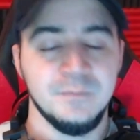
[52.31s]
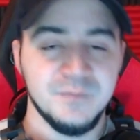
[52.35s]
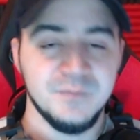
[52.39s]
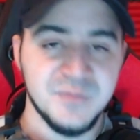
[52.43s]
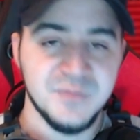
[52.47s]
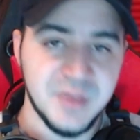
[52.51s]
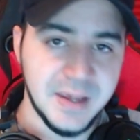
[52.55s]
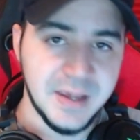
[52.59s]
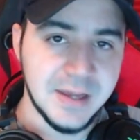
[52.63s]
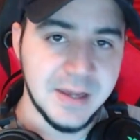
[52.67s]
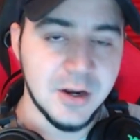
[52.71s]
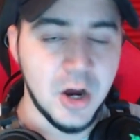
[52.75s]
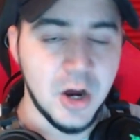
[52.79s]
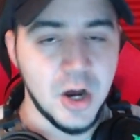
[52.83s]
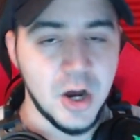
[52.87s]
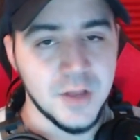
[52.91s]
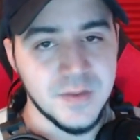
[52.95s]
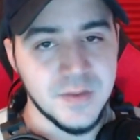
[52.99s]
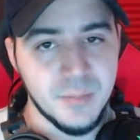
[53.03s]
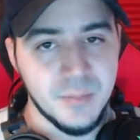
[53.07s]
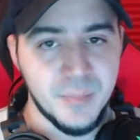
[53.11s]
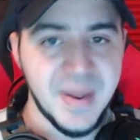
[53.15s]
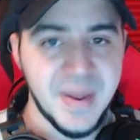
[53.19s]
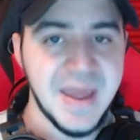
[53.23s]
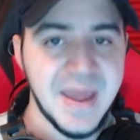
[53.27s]
then on
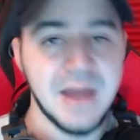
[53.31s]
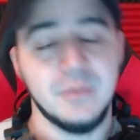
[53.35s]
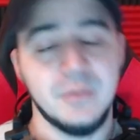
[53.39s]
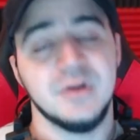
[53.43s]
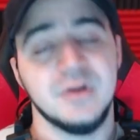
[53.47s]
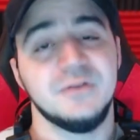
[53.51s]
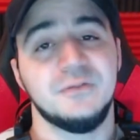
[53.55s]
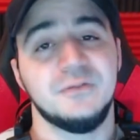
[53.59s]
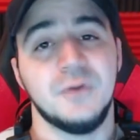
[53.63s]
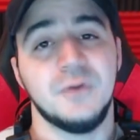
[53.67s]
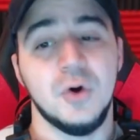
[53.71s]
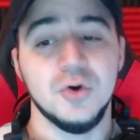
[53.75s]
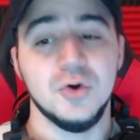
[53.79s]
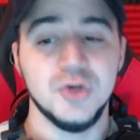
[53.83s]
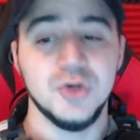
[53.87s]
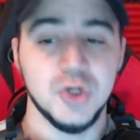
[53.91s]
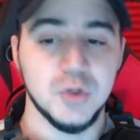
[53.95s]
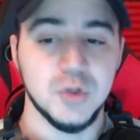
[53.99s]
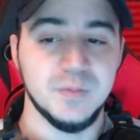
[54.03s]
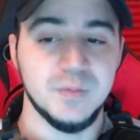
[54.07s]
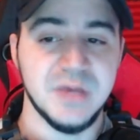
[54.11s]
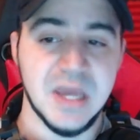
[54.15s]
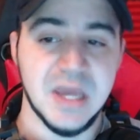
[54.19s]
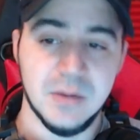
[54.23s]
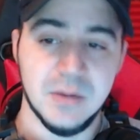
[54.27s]
the parent phone, you'll
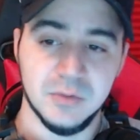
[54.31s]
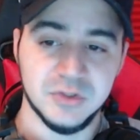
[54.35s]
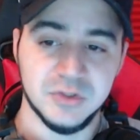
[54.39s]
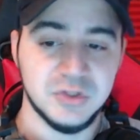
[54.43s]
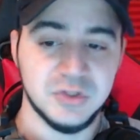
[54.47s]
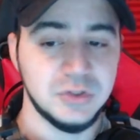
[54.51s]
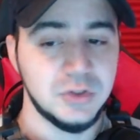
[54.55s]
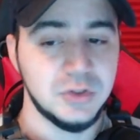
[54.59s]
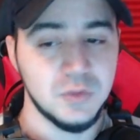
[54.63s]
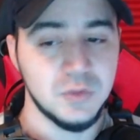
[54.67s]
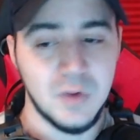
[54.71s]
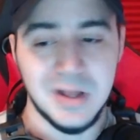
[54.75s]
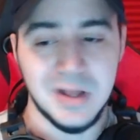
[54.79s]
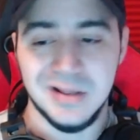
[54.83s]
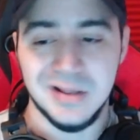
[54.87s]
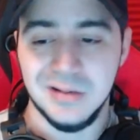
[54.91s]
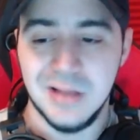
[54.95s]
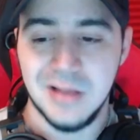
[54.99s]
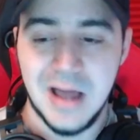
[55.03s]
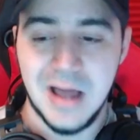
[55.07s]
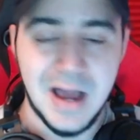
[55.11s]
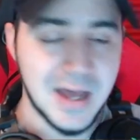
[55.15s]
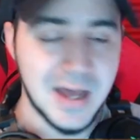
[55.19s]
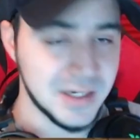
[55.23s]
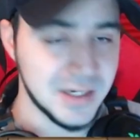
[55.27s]
be able to do a
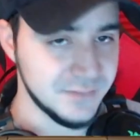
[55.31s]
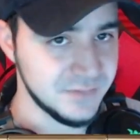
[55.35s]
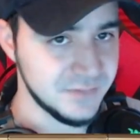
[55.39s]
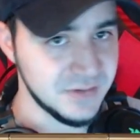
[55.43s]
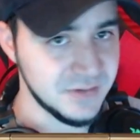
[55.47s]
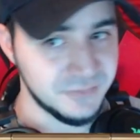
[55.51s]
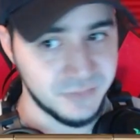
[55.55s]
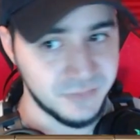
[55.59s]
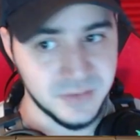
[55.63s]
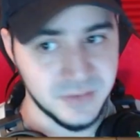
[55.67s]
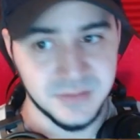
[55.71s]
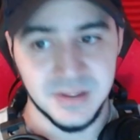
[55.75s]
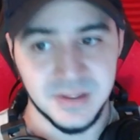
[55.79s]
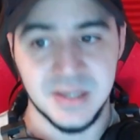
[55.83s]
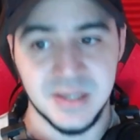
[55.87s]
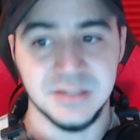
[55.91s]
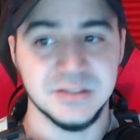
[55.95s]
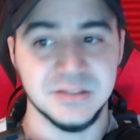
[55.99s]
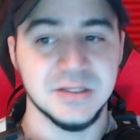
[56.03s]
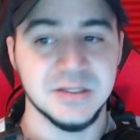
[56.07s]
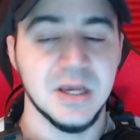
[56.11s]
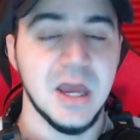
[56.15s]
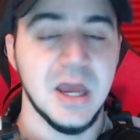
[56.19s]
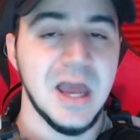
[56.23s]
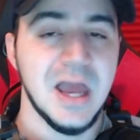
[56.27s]
lot of different
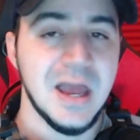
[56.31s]
things.